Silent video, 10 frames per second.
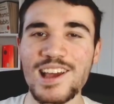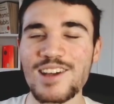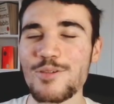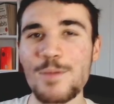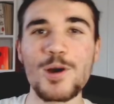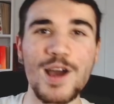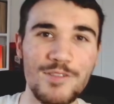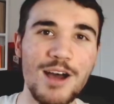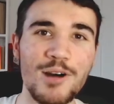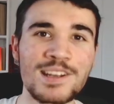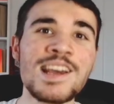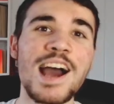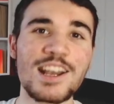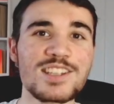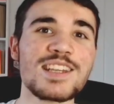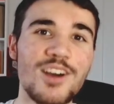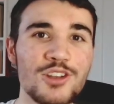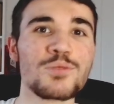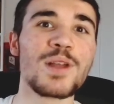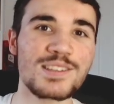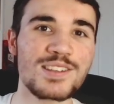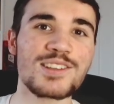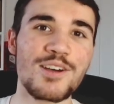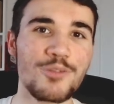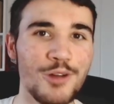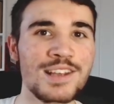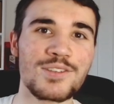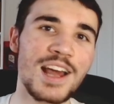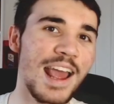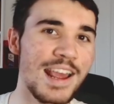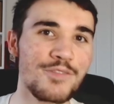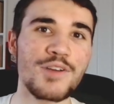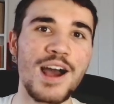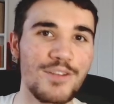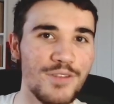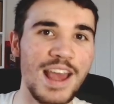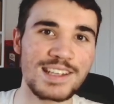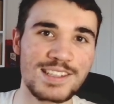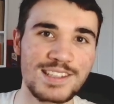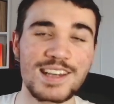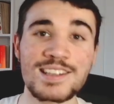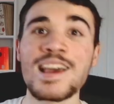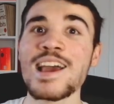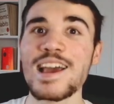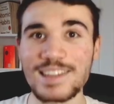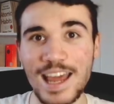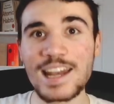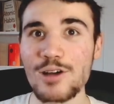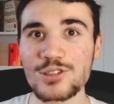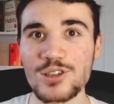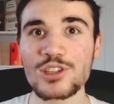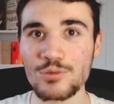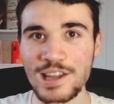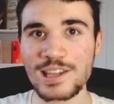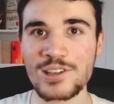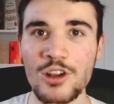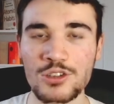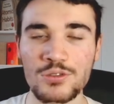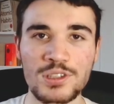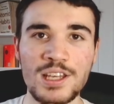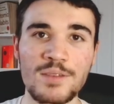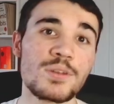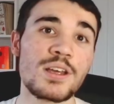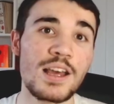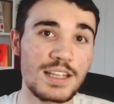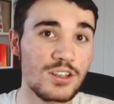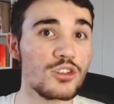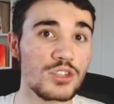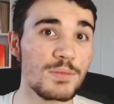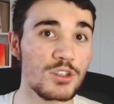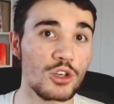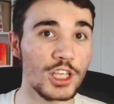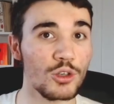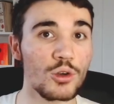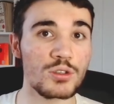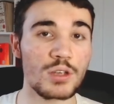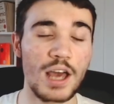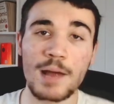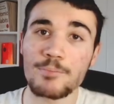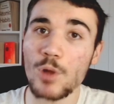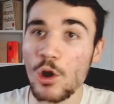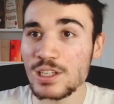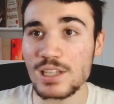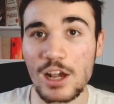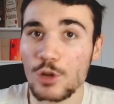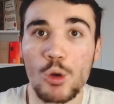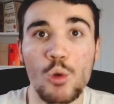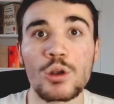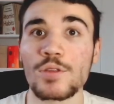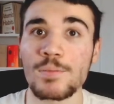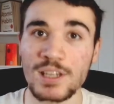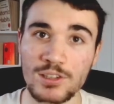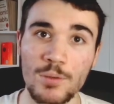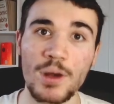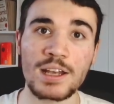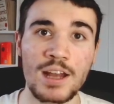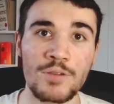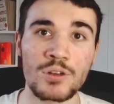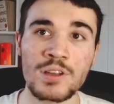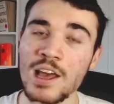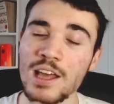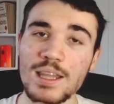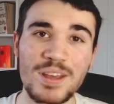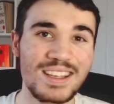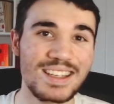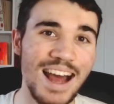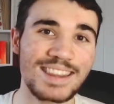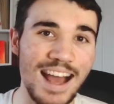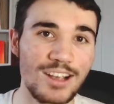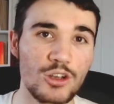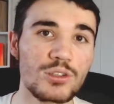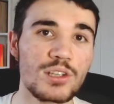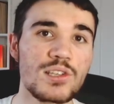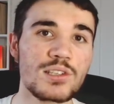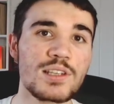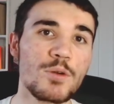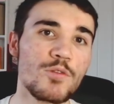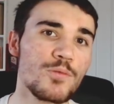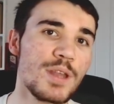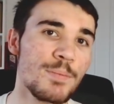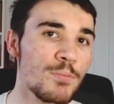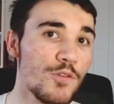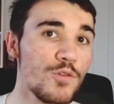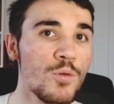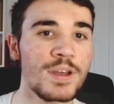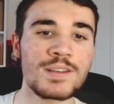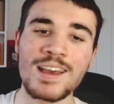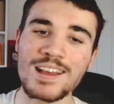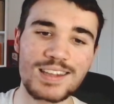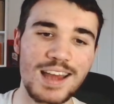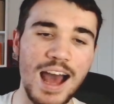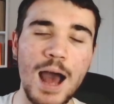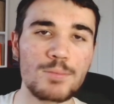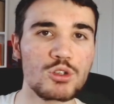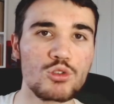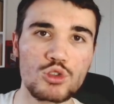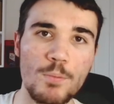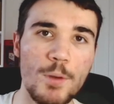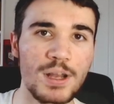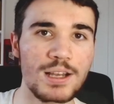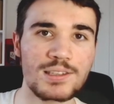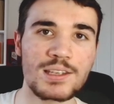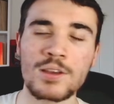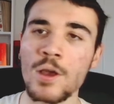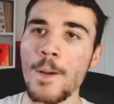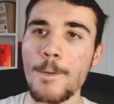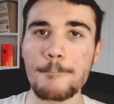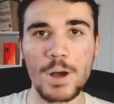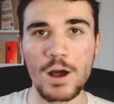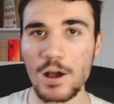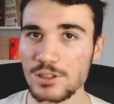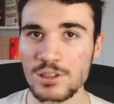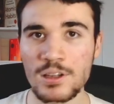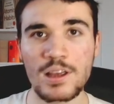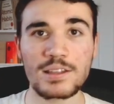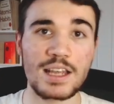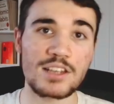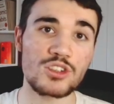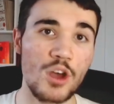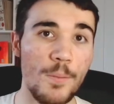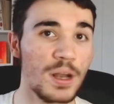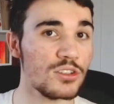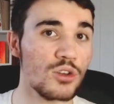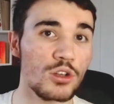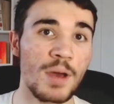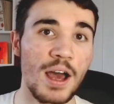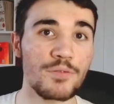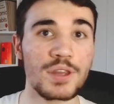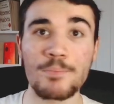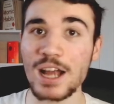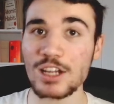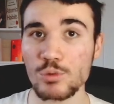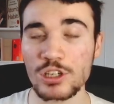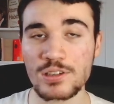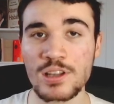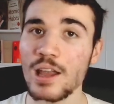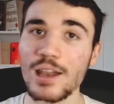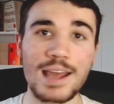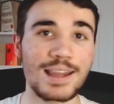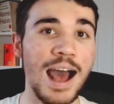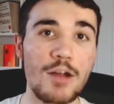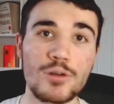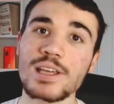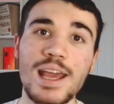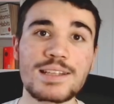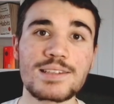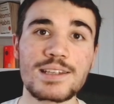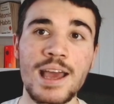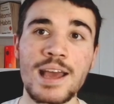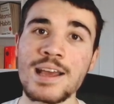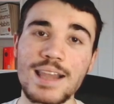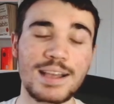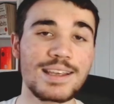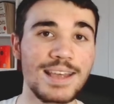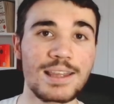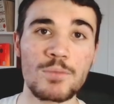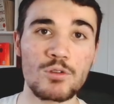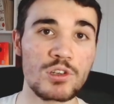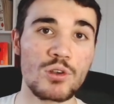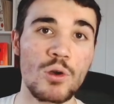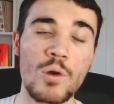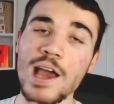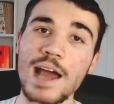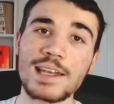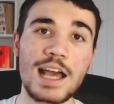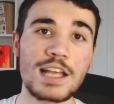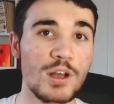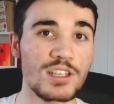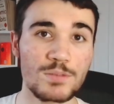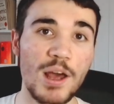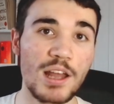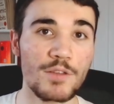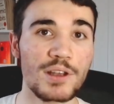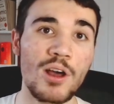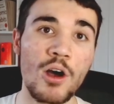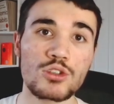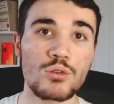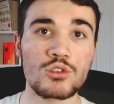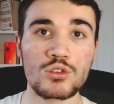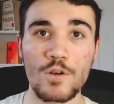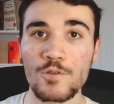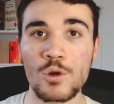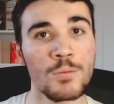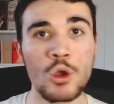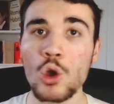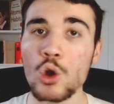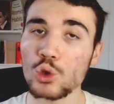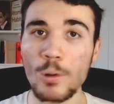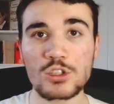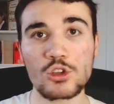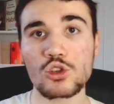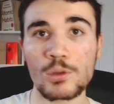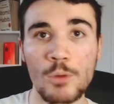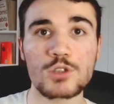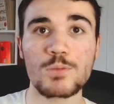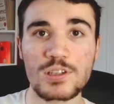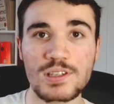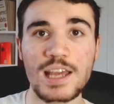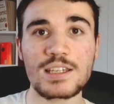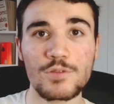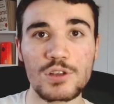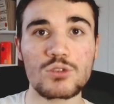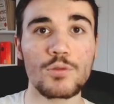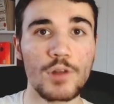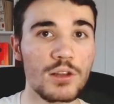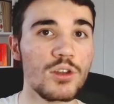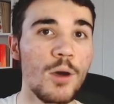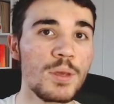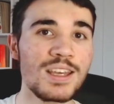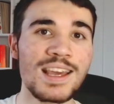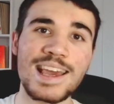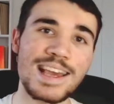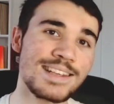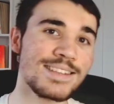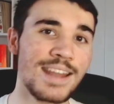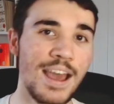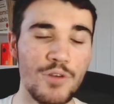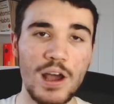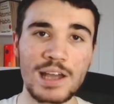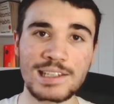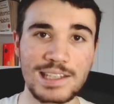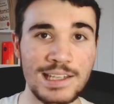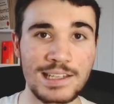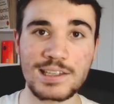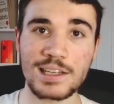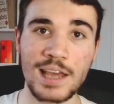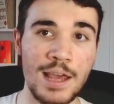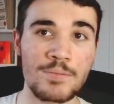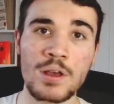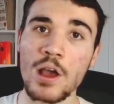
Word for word: But whatever that one. And you see the Arsenal players start to have ratings of, like, eighty-five, eighty-six. Then they'll start to rate this Arsenal team. This Arsenal team is looking good. I'm, honestly, I could have put all of them in this combined eleven. They've been that good this season. They've, they've been performing to their absolute top ability. But there's certain players that Tottenham have, the match winners, like the Harry Kanes in there, that can get them a result. And that is why, despite the fact that Arsenal are on top form, going to the Tottenham Hotspur Stadium for this North London derby, it is never an easy game.